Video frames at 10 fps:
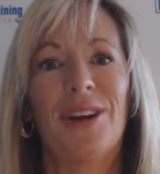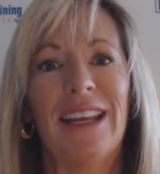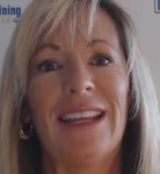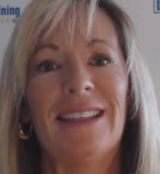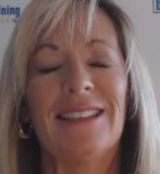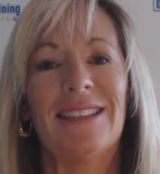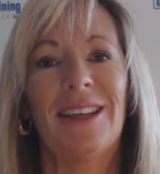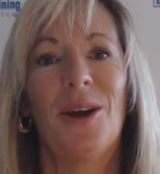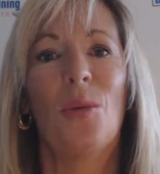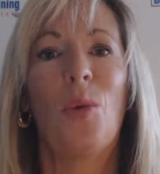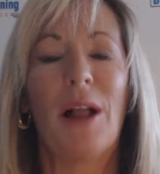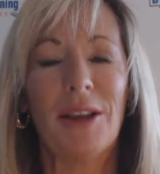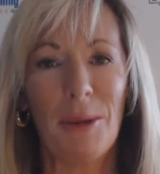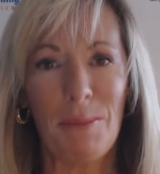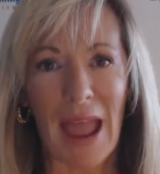Greetings.
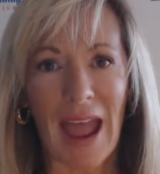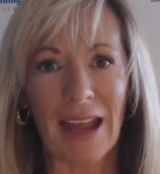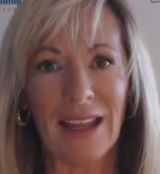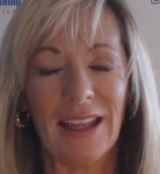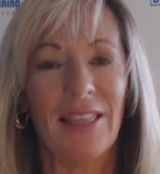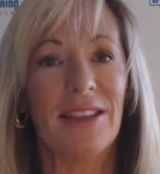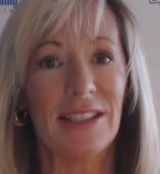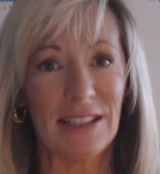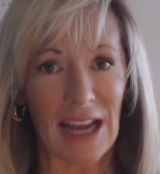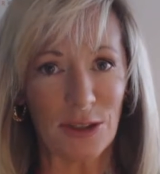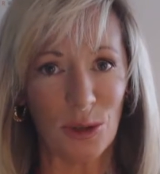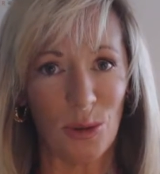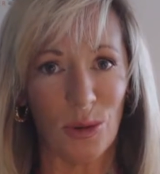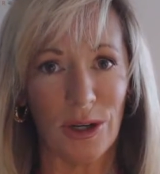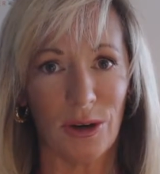Welcome back. This is Dr.
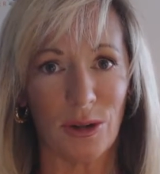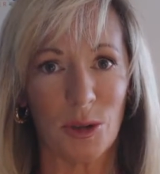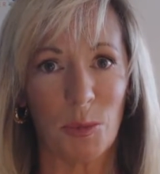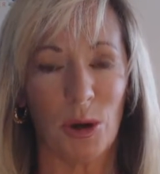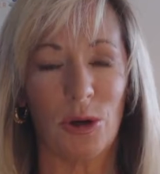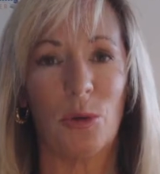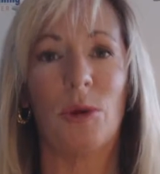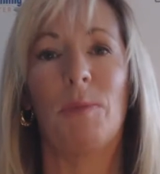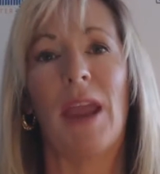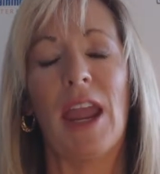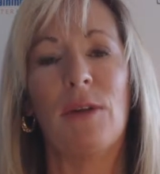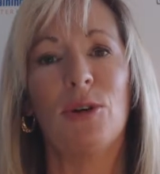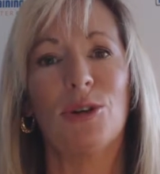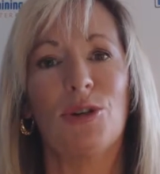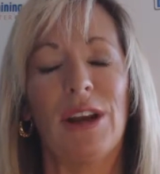Lori Ernsberger with
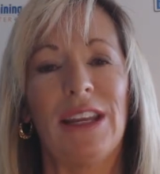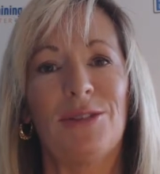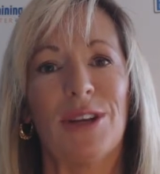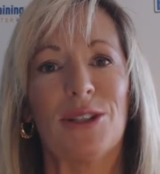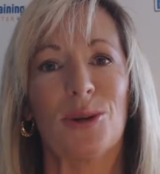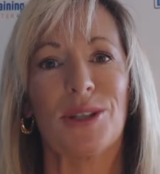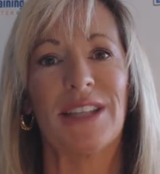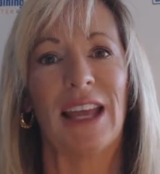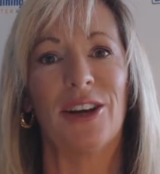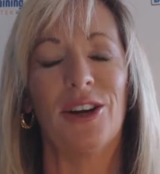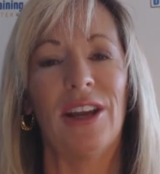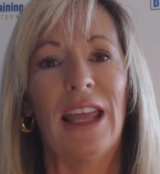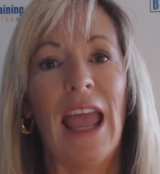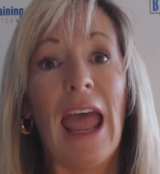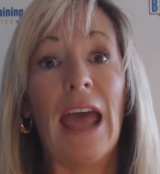Behavioral Training Resource Center,
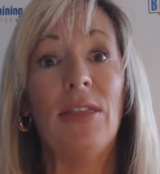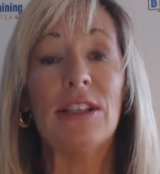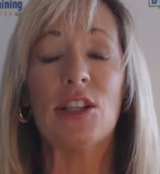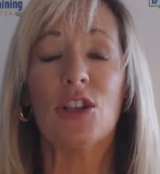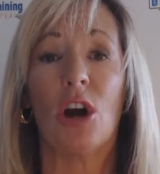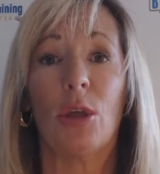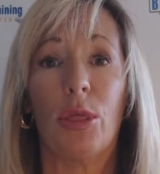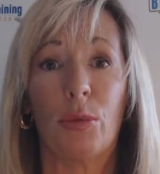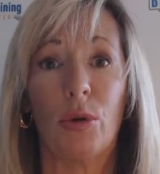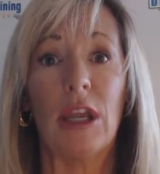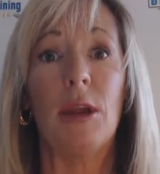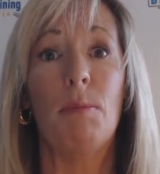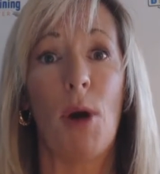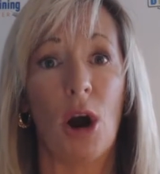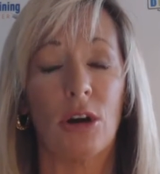and this is our
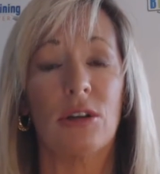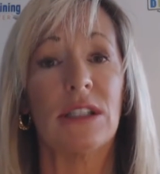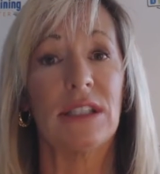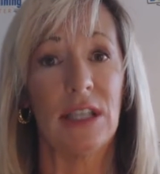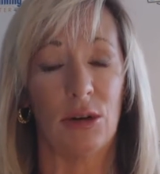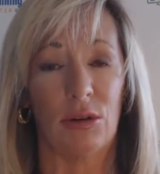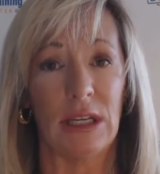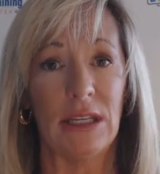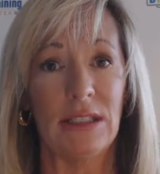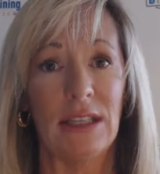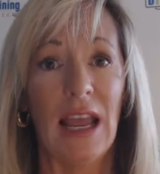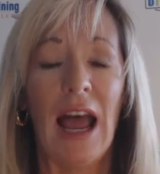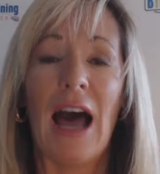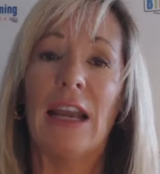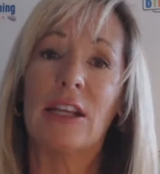three-part series
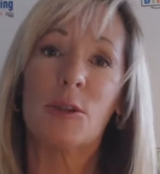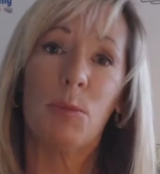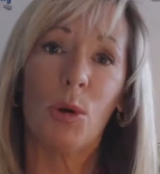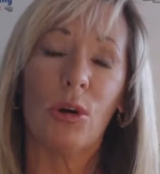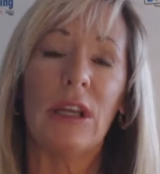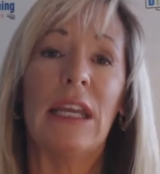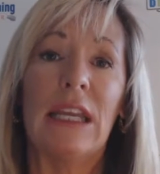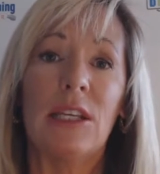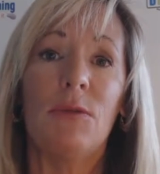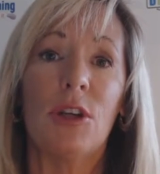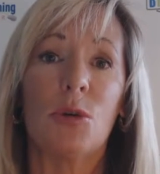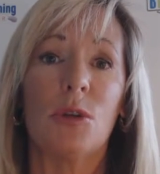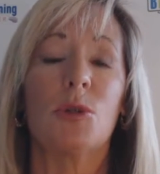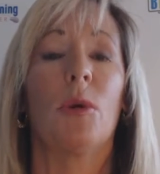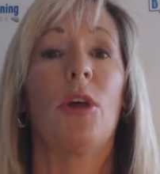on exploring
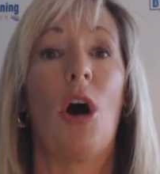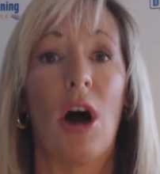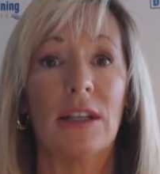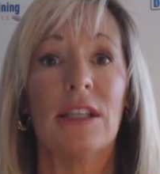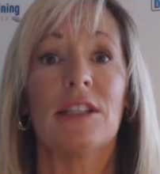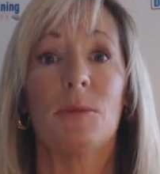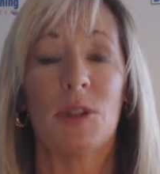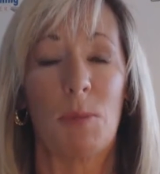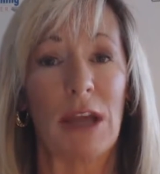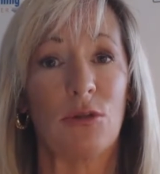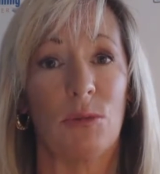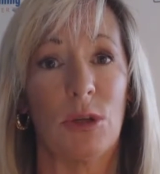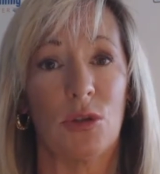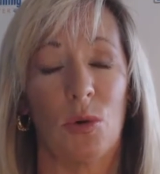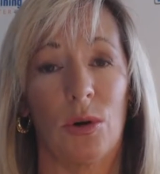individuals with autism spectrum
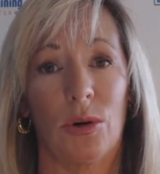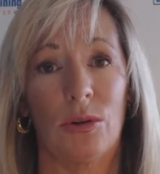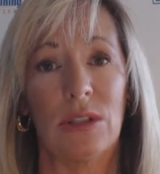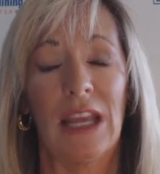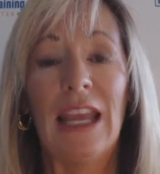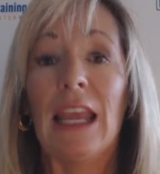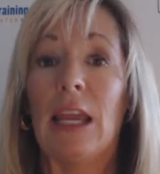disorders.